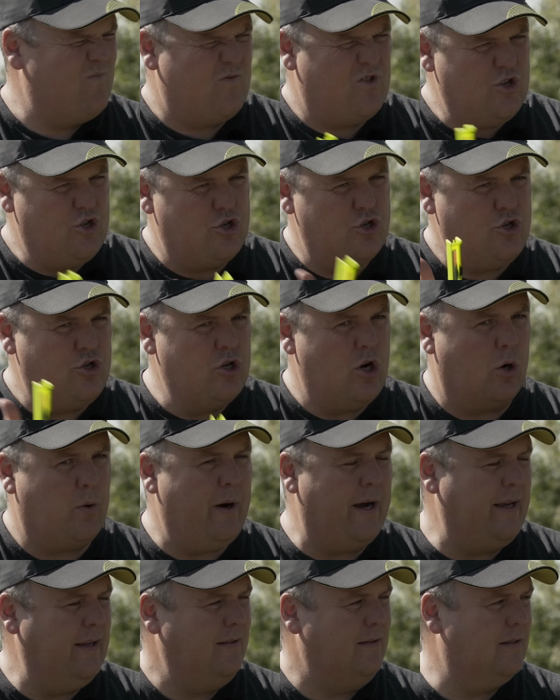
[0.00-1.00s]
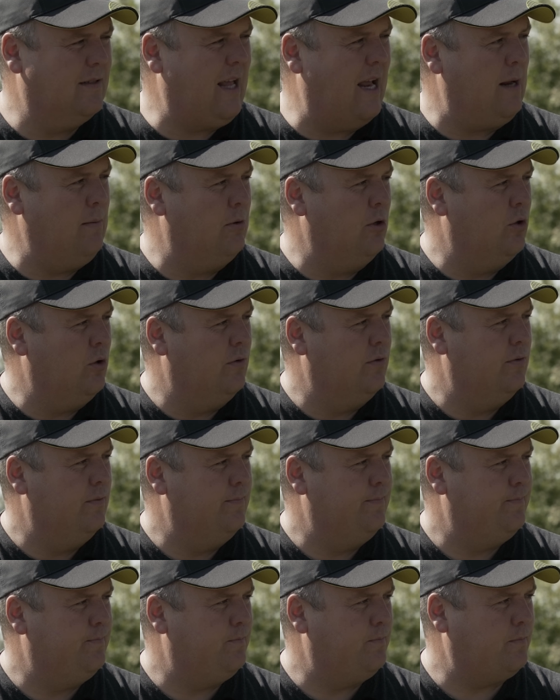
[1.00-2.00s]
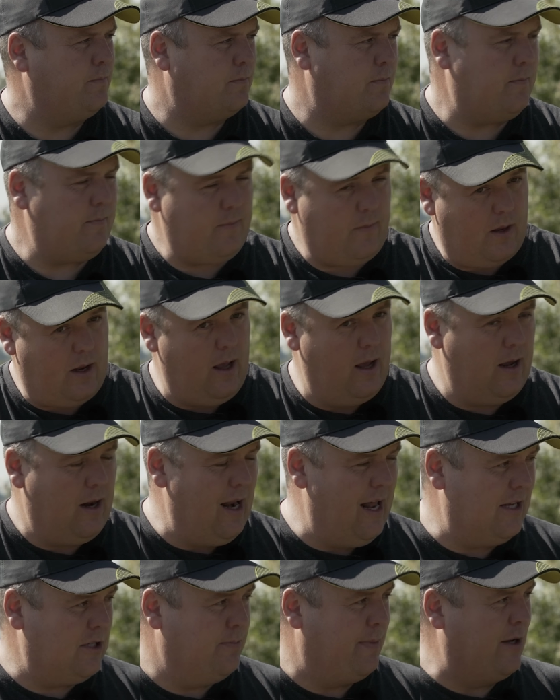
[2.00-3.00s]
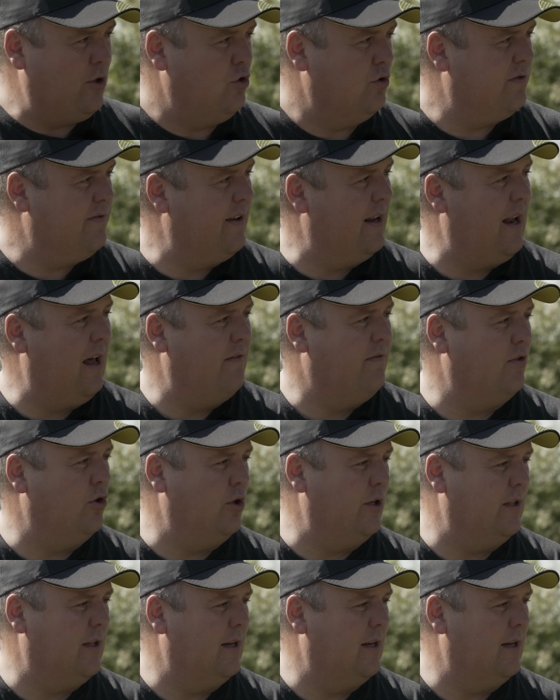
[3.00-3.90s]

they're just not quite stable enough. And glass might just fill that void a